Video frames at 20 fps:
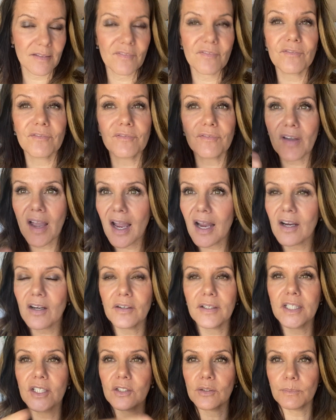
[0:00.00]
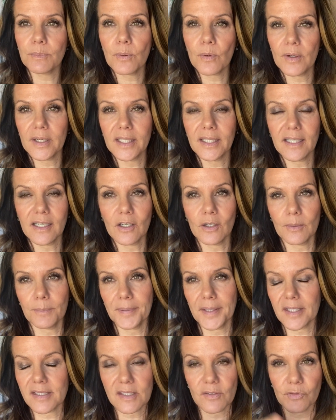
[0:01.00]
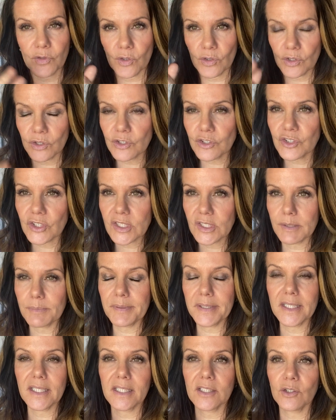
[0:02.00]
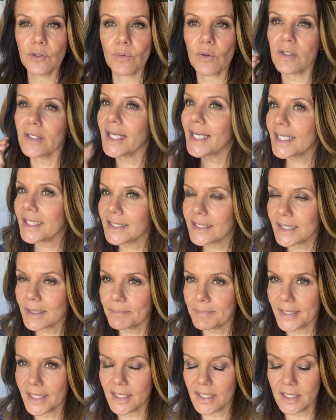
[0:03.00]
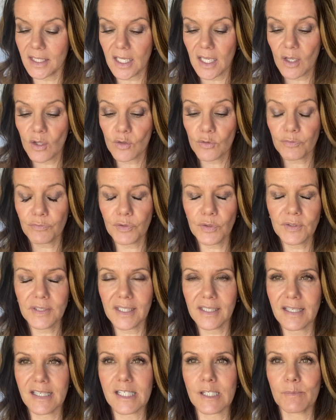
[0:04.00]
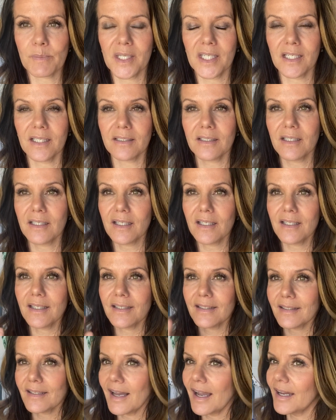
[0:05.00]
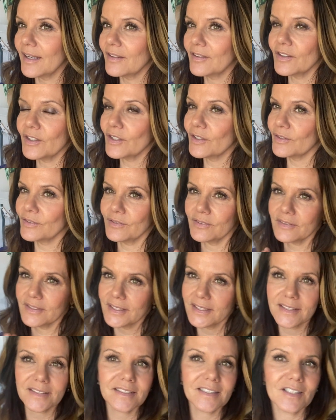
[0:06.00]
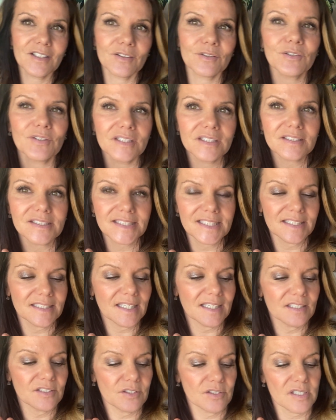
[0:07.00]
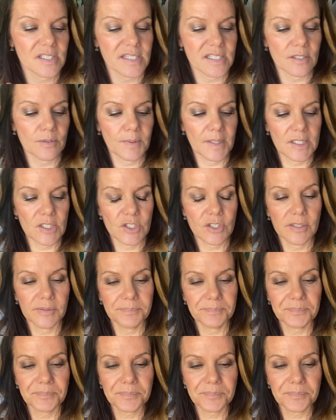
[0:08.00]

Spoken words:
Very good point here, because if you're allergic to peanut, you are handling peanut, food that has peanut, I don't know, you know, you need to take that into consideration.